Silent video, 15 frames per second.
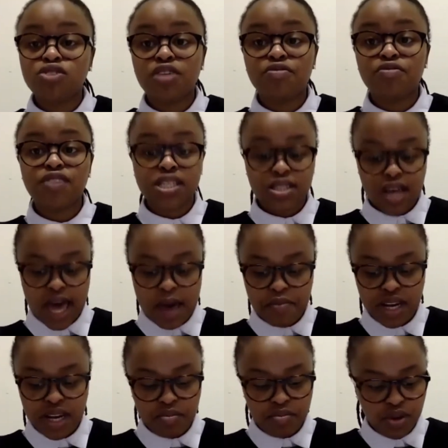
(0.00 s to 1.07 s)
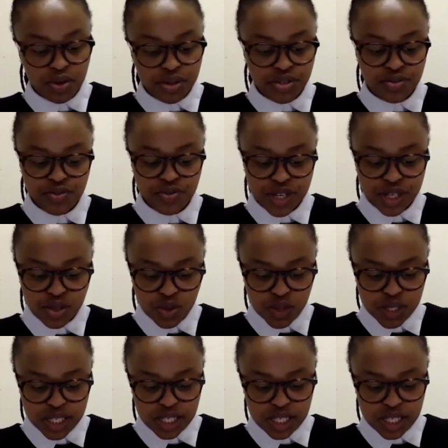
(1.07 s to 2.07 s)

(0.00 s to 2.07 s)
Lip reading: conflicts are happening because of resources.